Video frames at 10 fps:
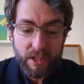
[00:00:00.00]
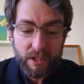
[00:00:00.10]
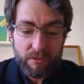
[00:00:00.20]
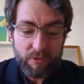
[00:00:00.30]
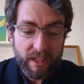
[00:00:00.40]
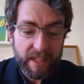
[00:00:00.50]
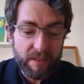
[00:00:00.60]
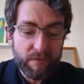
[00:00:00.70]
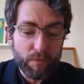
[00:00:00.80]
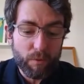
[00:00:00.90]

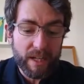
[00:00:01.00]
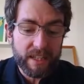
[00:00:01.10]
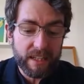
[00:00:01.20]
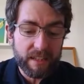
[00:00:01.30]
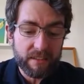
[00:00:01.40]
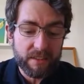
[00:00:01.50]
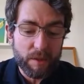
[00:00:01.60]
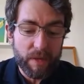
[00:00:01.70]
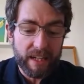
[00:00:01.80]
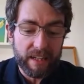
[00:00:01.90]
Relief waking to the
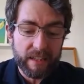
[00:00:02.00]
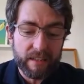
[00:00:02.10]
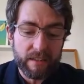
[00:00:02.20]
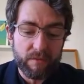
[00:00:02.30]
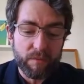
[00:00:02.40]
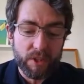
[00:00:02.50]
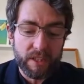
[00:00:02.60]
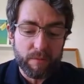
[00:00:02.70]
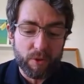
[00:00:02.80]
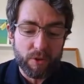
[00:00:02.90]
panic of
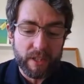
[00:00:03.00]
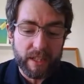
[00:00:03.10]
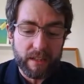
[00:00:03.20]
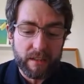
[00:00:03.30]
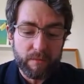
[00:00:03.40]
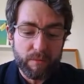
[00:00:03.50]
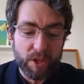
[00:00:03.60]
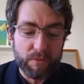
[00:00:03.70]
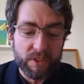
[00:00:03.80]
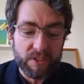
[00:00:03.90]
Monday morning,
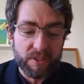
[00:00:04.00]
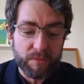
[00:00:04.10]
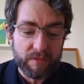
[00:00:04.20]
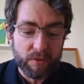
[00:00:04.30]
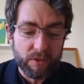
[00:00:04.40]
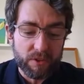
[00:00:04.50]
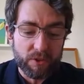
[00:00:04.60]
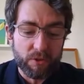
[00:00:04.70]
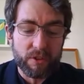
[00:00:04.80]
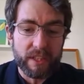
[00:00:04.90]
moments before the
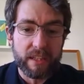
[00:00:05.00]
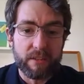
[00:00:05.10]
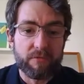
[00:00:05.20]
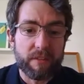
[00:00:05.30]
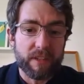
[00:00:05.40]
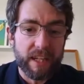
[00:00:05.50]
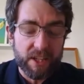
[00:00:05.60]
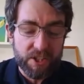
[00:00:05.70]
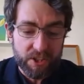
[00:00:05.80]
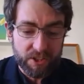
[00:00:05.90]
dawning
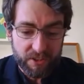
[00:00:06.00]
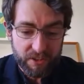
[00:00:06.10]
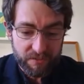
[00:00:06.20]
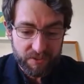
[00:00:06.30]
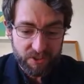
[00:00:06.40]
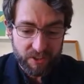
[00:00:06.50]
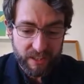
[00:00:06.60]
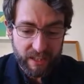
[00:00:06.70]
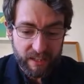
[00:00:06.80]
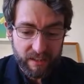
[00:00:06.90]
revelation of
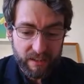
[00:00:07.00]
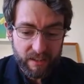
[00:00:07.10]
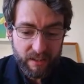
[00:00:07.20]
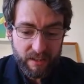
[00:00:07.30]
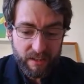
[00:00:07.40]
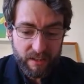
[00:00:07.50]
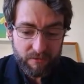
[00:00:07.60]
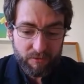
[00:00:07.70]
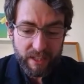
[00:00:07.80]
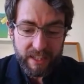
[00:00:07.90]
Sunday.
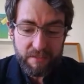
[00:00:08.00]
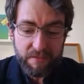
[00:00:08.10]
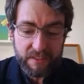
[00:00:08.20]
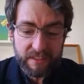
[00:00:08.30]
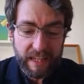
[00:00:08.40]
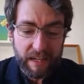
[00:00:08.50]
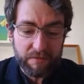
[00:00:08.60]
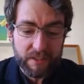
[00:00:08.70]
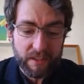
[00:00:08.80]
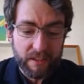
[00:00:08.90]
Relief as
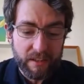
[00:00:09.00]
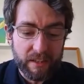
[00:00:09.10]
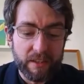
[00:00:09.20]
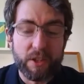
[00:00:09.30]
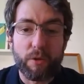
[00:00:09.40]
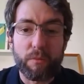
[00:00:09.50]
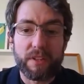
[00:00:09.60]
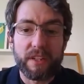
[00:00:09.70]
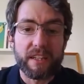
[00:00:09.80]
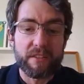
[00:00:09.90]
laughter in the
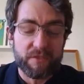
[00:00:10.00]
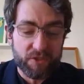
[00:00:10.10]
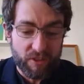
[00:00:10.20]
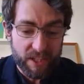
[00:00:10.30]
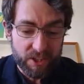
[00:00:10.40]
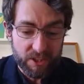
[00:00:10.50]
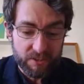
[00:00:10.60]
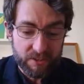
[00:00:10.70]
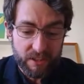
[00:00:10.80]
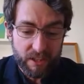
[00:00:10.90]
company of
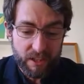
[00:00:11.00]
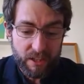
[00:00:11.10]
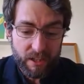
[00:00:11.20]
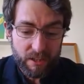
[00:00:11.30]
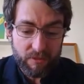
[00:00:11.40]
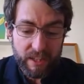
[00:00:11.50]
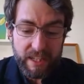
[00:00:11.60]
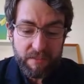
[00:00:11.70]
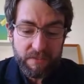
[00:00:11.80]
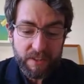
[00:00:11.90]
strangers.
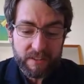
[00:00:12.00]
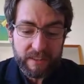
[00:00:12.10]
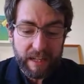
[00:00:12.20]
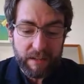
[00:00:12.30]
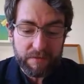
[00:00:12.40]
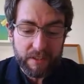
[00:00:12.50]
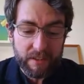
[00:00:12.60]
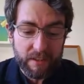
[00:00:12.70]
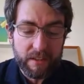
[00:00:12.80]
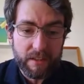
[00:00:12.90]
Relief as
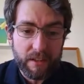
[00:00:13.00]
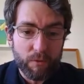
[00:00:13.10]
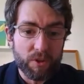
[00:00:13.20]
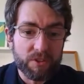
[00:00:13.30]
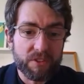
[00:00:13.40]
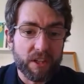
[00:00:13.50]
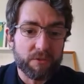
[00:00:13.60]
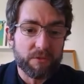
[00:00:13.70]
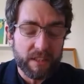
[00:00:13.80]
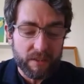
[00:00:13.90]
laughter at one's
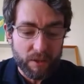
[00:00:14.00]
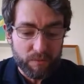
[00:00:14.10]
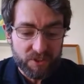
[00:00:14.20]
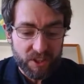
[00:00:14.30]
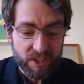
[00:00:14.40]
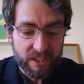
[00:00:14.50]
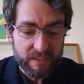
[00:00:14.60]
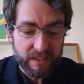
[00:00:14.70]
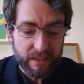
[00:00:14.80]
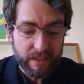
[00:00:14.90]
own absurdity.